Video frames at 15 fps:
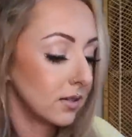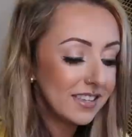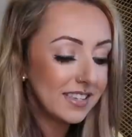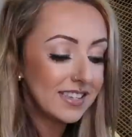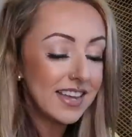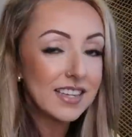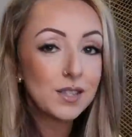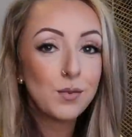
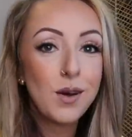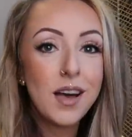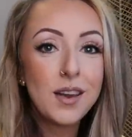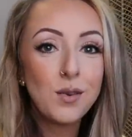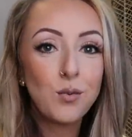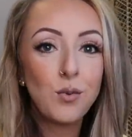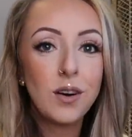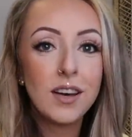This next
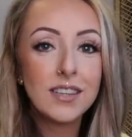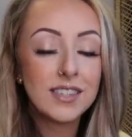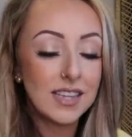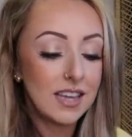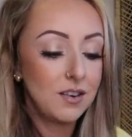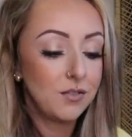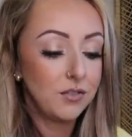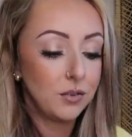one was
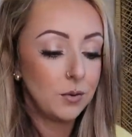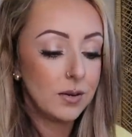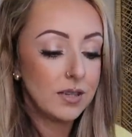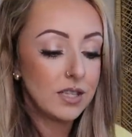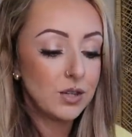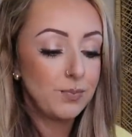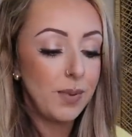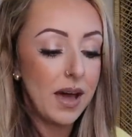
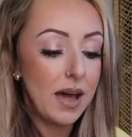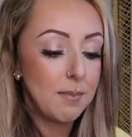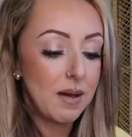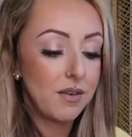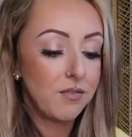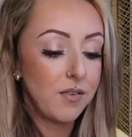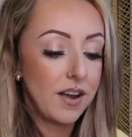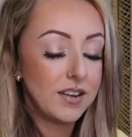influenced by
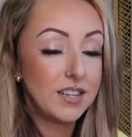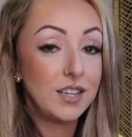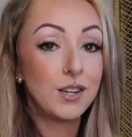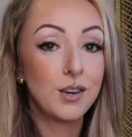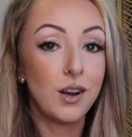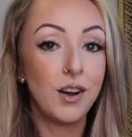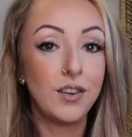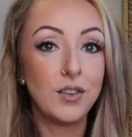my friend
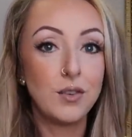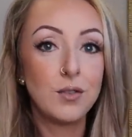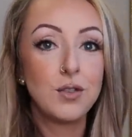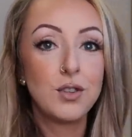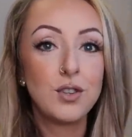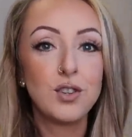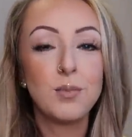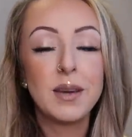here on
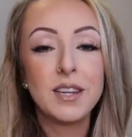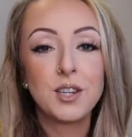YouTube.